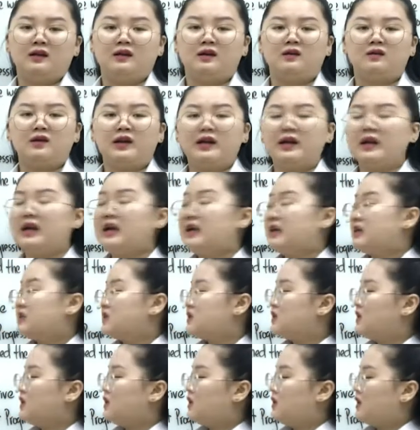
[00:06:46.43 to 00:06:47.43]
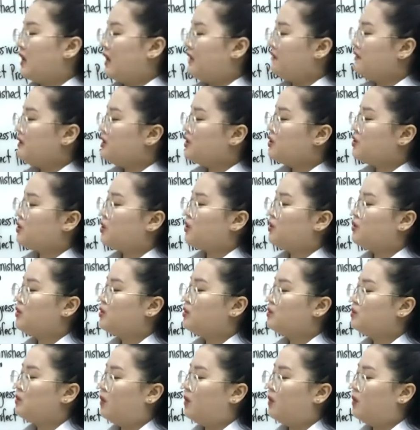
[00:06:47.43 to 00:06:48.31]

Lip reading: All right, so I will show you